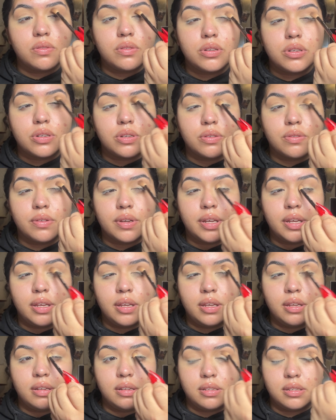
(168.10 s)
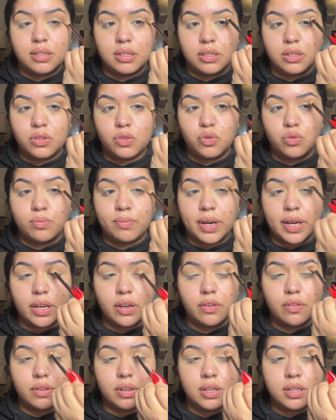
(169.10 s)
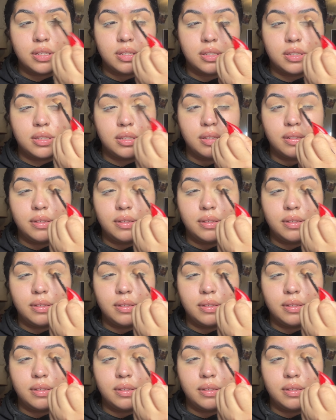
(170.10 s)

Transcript: straight into my crease.